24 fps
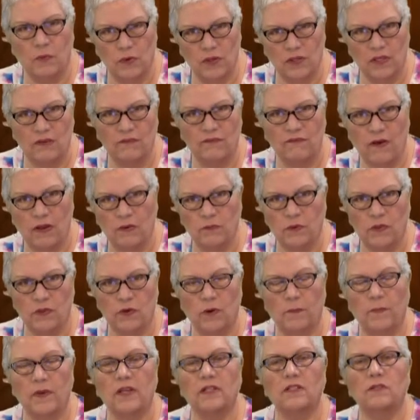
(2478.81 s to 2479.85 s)
really fun with
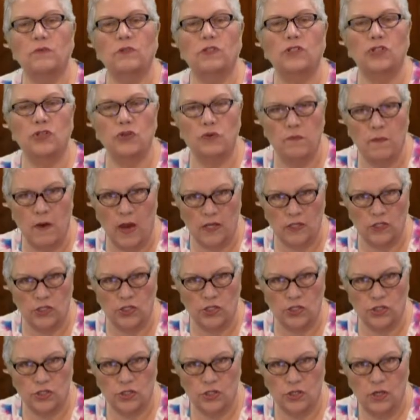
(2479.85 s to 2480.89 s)
her because it was too
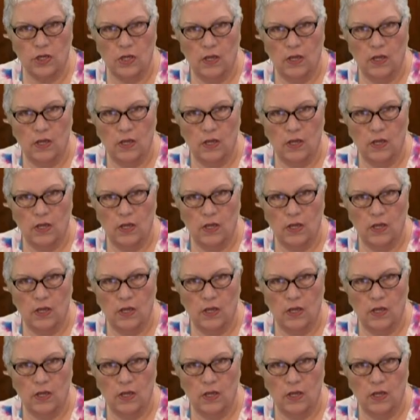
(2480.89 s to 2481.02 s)
much.